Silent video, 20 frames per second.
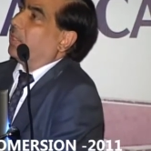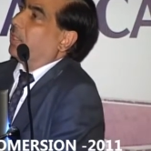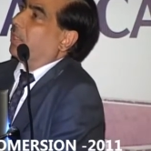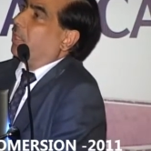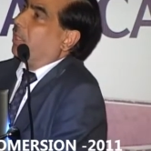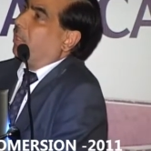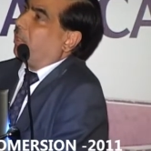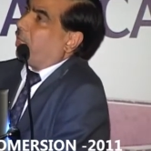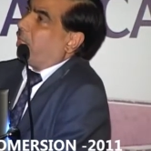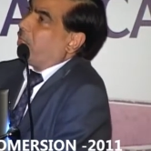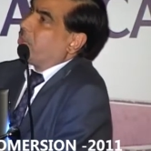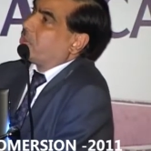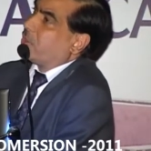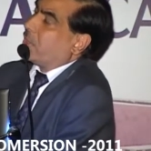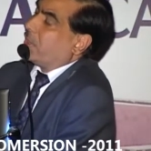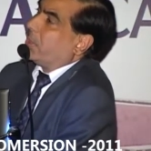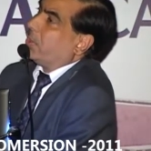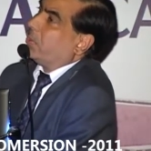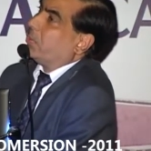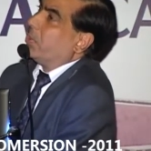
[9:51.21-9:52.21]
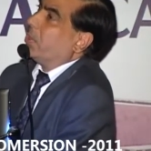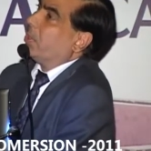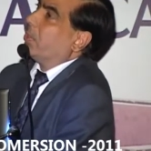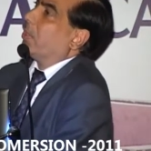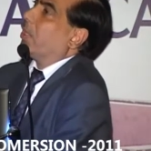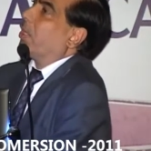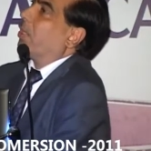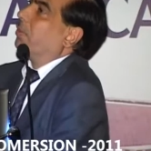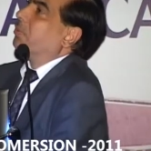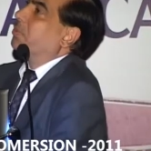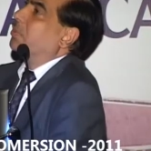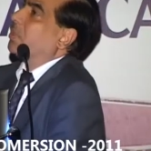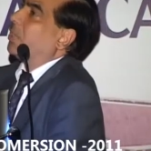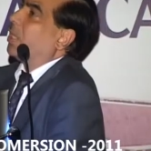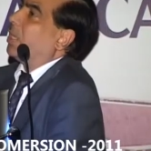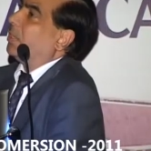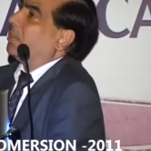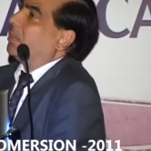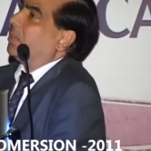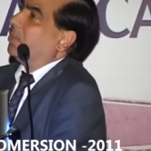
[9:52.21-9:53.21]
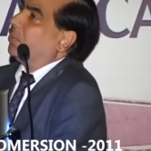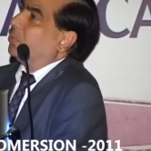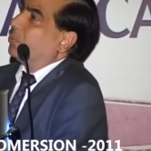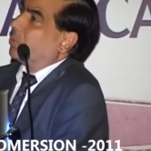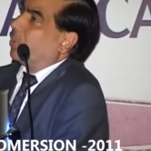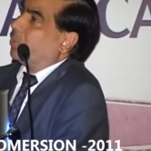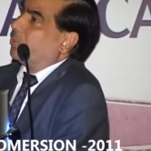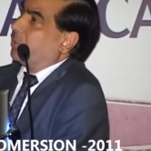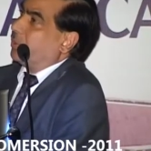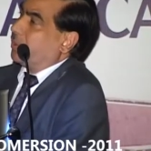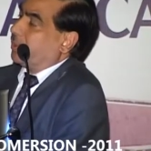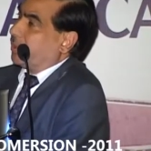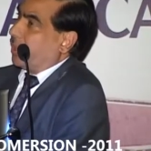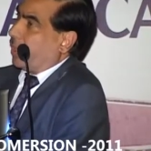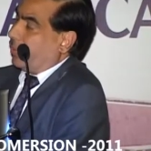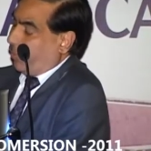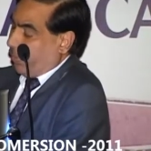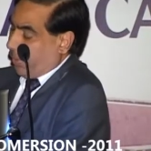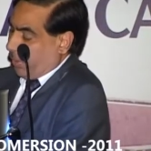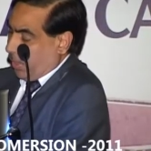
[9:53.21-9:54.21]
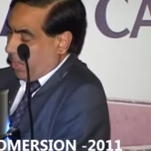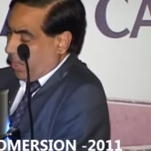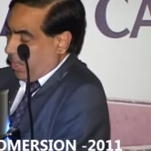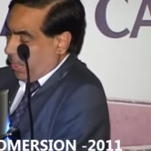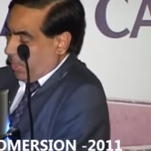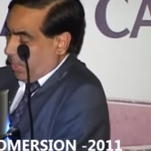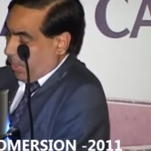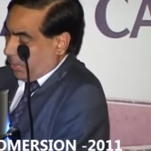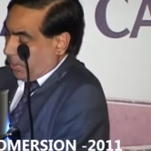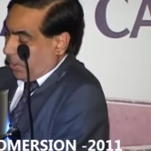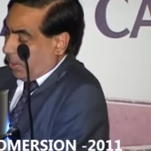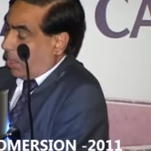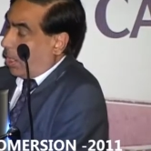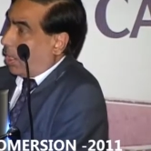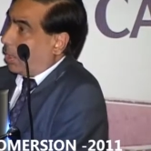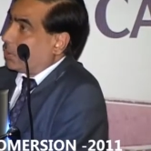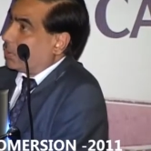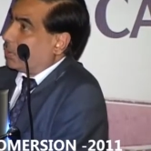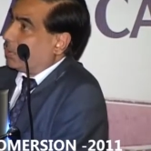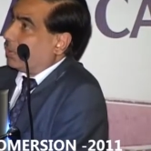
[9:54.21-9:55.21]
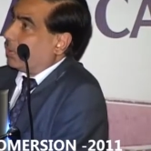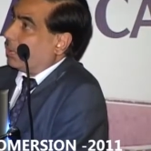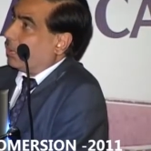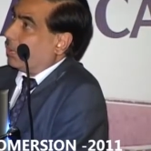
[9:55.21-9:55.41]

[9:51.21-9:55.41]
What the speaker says: I started doing CRT in 2007, and the last